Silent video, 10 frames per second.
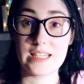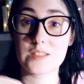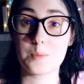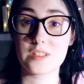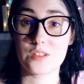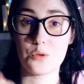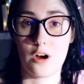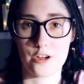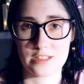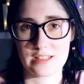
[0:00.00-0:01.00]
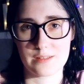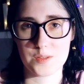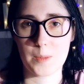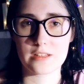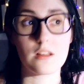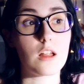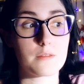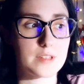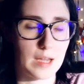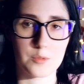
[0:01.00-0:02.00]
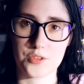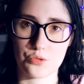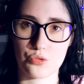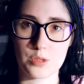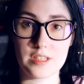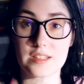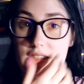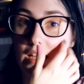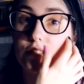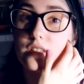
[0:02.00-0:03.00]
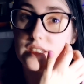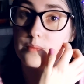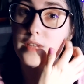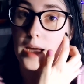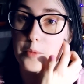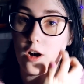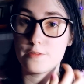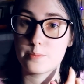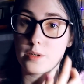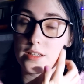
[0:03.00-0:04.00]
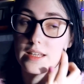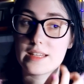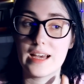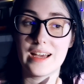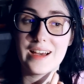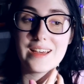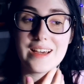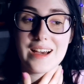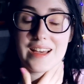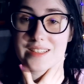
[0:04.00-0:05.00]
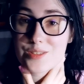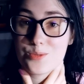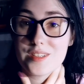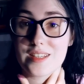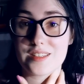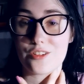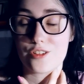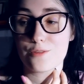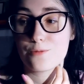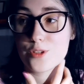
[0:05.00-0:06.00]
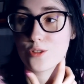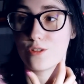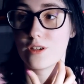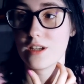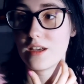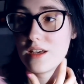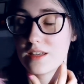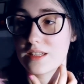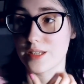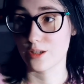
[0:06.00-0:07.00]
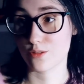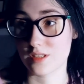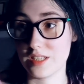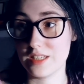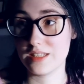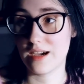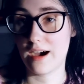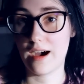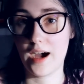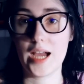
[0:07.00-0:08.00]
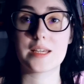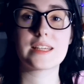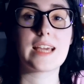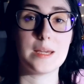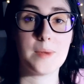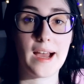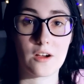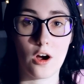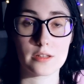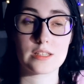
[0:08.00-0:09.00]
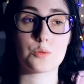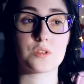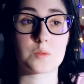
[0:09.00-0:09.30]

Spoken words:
it's been so hard and I've spent a lot of time on social media. So I took some time off, but as soon as I started to feel guilty, I came back on, and it